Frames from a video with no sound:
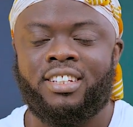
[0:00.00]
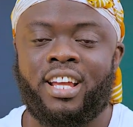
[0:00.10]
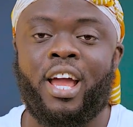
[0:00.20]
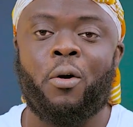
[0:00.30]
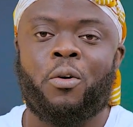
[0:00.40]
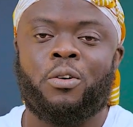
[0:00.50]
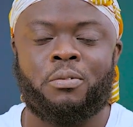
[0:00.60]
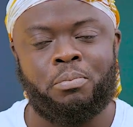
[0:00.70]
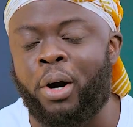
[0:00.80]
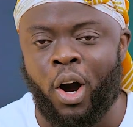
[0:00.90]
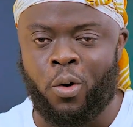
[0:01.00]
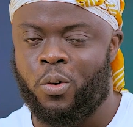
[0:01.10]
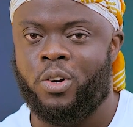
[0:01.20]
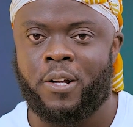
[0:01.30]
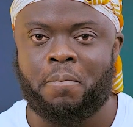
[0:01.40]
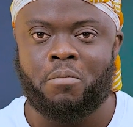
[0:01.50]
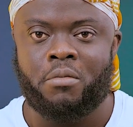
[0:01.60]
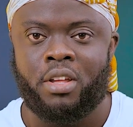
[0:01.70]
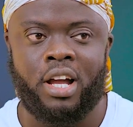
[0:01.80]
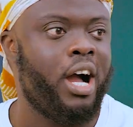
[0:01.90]
Yeah, bro.
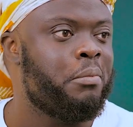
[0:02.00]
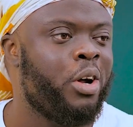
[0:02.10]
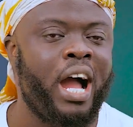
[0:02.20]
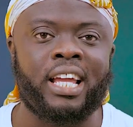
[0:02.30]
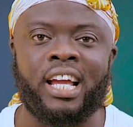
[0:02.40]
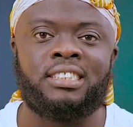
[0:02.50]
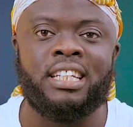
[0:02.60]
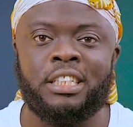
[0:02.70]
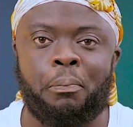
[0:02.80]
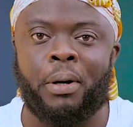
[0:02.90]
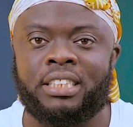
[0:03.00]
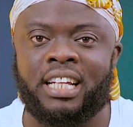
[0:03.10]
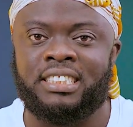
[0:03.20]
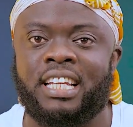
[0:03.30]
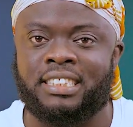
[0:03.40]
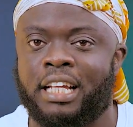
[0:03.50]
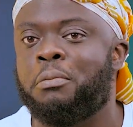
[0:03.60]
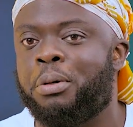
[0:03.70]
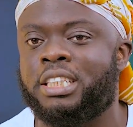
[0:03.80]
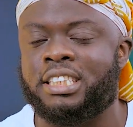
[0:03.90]
I'm not against Independence Day
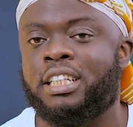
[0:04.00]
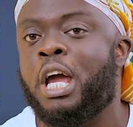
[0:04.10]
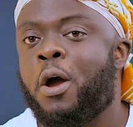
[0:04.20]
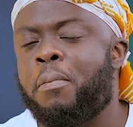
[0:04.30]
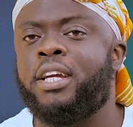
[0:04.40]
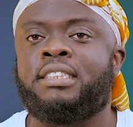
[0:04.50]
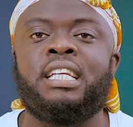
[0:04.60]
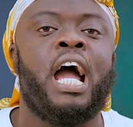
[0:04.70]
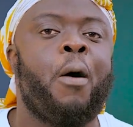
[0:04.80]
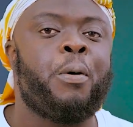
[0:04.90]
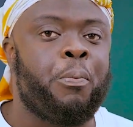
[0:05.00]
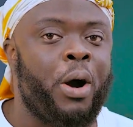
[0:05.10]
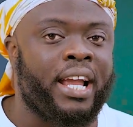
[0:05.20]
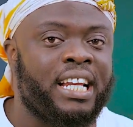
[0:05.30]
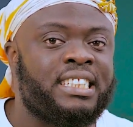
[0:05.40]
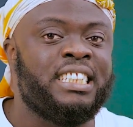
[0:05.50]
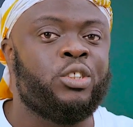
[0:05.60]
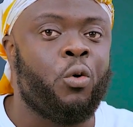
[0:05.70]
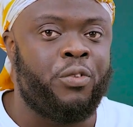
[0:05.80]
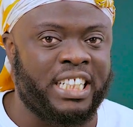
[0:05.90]
celebration, but you see how people are getting
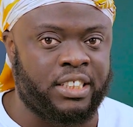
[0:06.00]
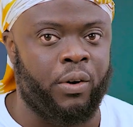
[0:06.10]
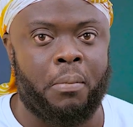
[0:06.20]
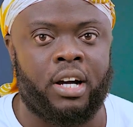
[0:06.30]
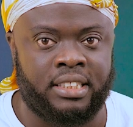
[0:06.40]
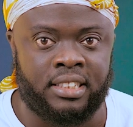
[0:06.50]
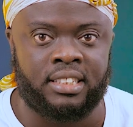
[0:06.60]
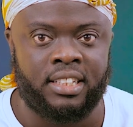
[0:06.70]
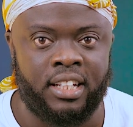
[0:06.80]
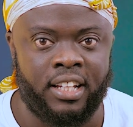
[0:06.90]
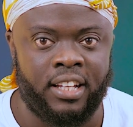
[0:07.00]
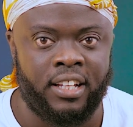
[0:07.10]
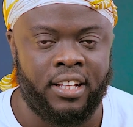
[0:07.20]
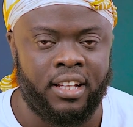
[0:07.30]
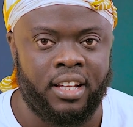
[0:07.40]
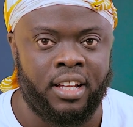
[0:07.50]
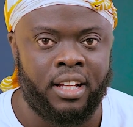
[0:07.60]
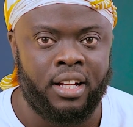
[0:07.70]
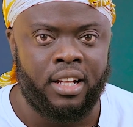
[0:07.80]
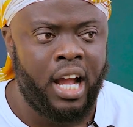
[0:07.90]
innovative about it.
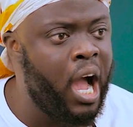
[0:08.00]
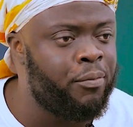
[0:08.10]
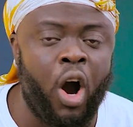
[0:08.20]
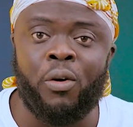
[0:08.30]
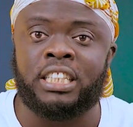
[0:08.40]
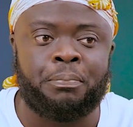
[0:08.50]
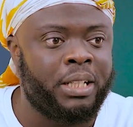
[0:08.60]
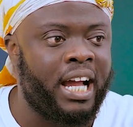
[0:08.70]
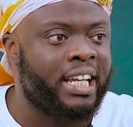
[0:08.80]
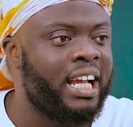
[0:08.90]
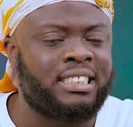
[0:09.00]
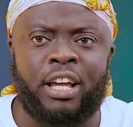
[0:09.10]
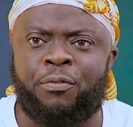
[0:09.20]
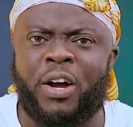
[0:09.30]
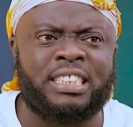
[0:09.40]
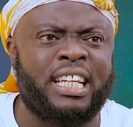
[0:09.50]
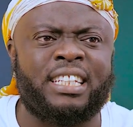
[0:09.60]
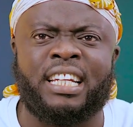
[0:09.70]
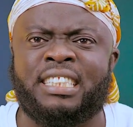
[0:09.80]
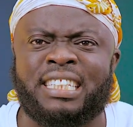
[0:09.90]
I've always been against the fact
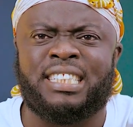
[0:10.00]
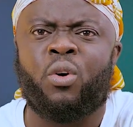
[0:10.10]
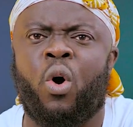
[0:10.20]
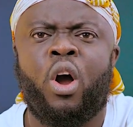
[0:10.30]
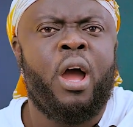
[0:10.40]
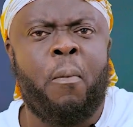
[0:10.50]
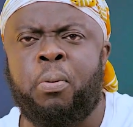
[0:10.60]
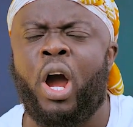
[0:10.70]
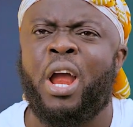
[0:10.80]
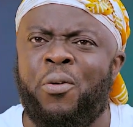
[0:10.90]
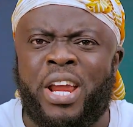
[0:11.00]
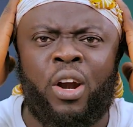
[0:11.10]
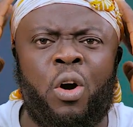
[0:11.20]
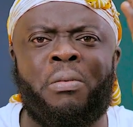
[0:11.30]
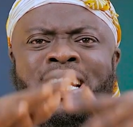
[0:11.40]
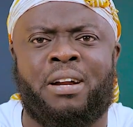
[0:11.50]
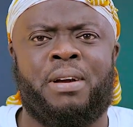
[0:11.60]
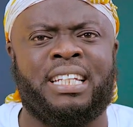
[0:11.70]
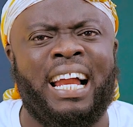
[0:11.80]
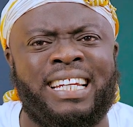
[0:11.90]
that kids they go, bro, a real woman
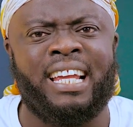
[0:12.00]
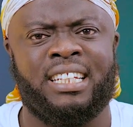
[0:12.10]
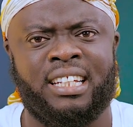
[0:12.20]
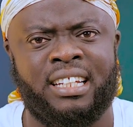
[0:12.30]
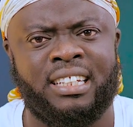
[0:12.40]
namas again.